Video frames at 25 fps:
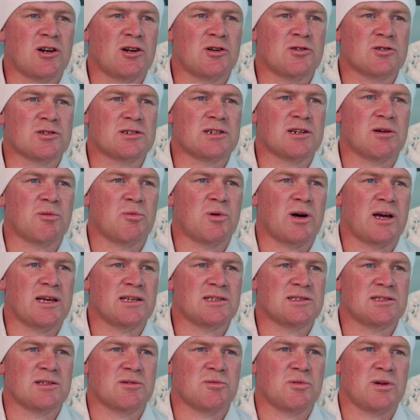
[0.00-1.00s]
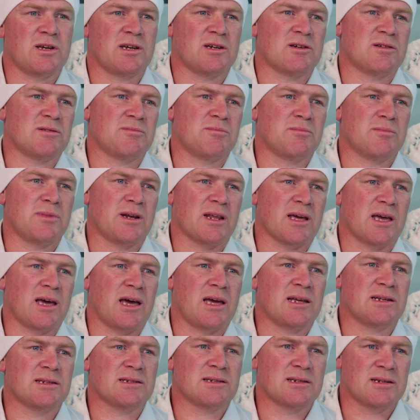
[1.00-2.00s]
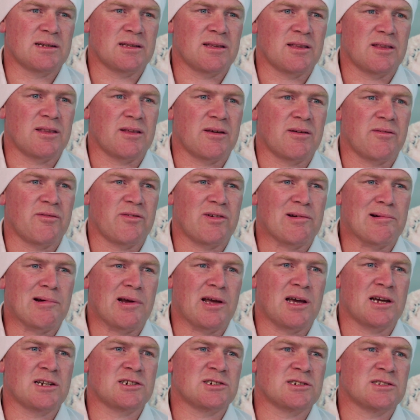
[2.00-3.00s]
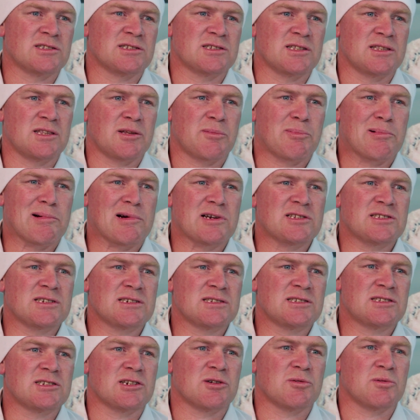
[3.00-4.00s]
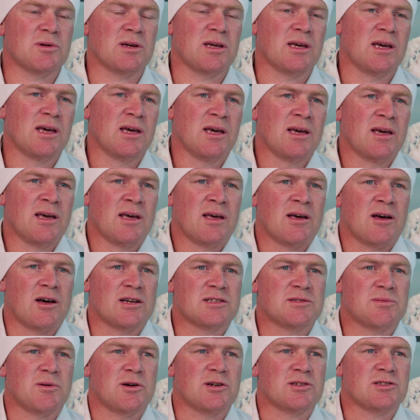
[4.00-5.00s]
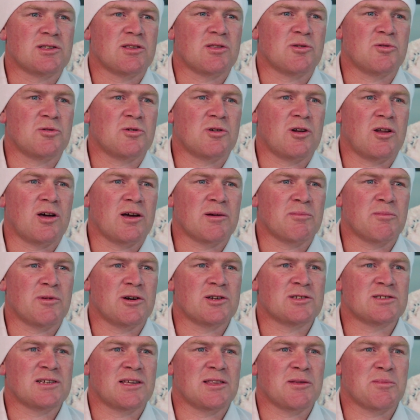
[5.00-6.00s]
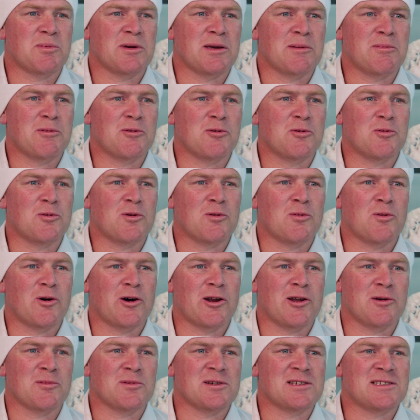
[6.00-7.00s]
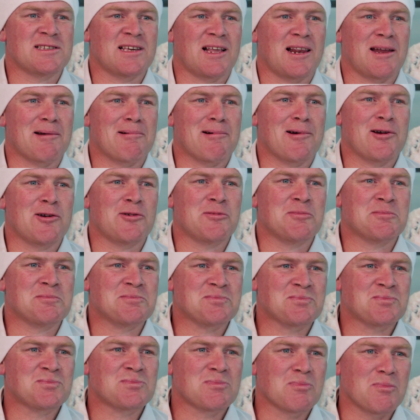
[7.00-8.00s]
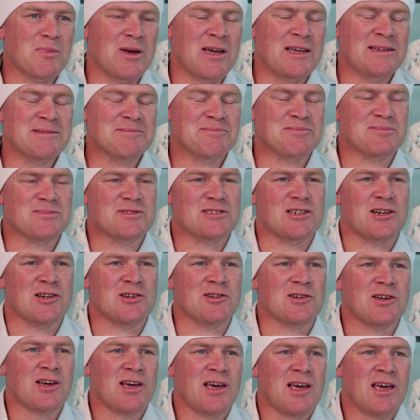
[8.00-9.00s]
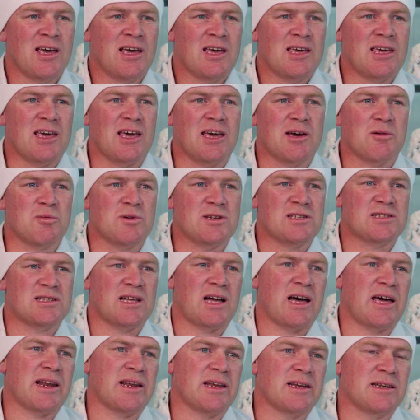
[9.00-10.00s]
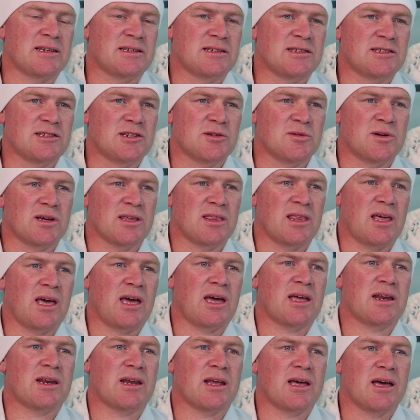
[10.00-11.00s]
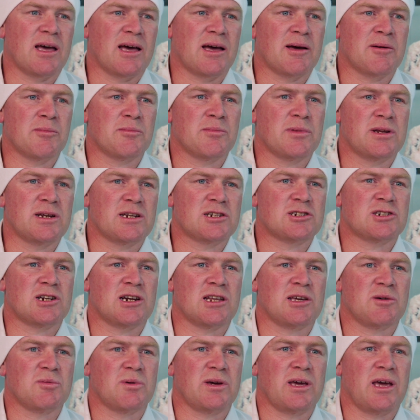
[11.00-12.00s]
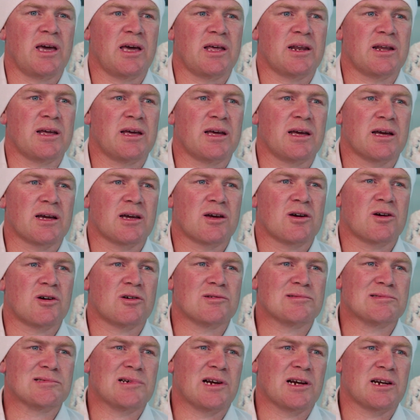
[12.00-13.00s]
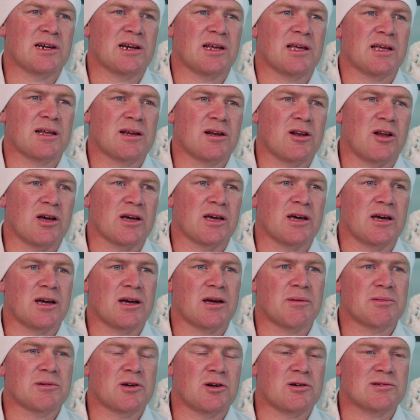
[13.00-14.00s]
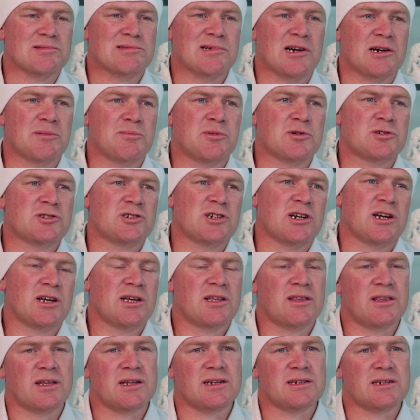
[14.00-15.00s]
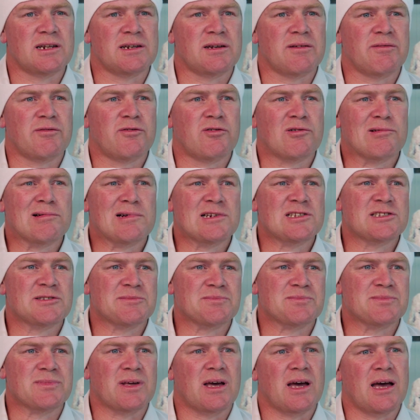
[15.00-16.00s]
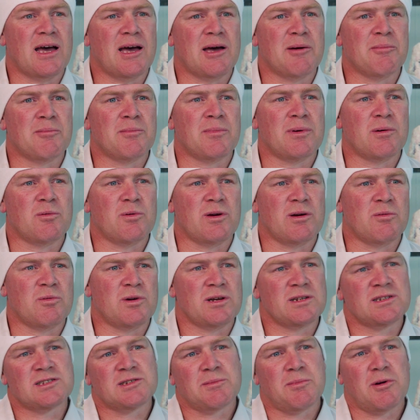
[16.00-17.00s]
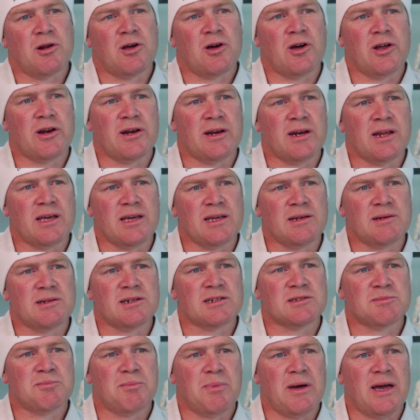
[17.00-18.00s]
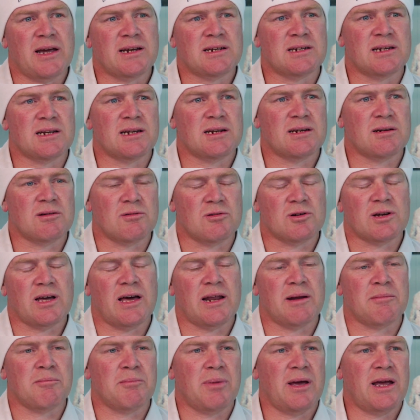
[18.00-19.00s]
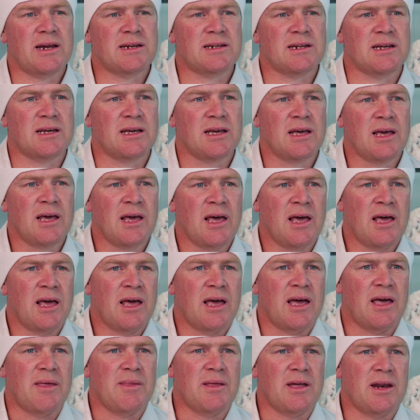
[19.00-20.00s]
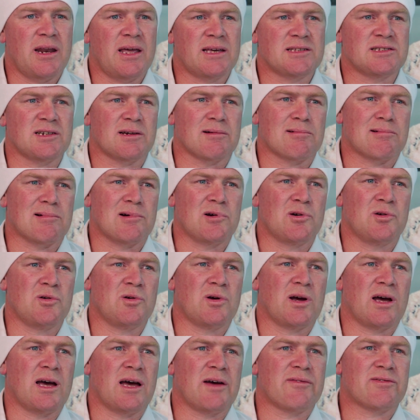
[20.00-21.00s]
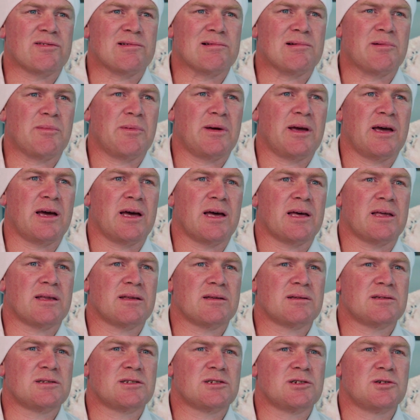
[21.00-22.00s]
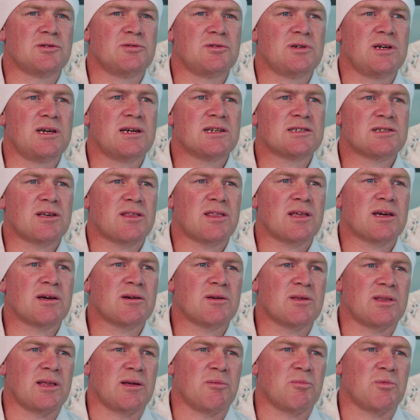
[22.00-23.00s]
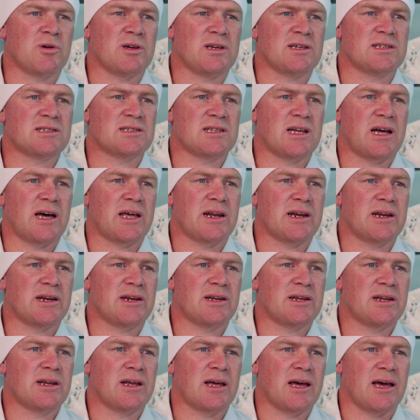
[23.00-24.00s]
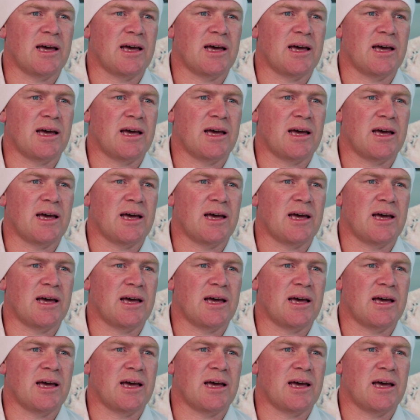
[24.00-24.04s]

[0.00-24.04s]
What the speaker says: of looked at ways that we could mitigate the variations in the pricing. So we, I suppose, thought like most other people, well, why don't we sell our own meat? So yeah, we started doing that. Initially we had a contractor, like a contract butcher, that did it for us, where we supplied and he just packed it, or cut it and packed it. And then as it grew, after about 2 years I think, then we started,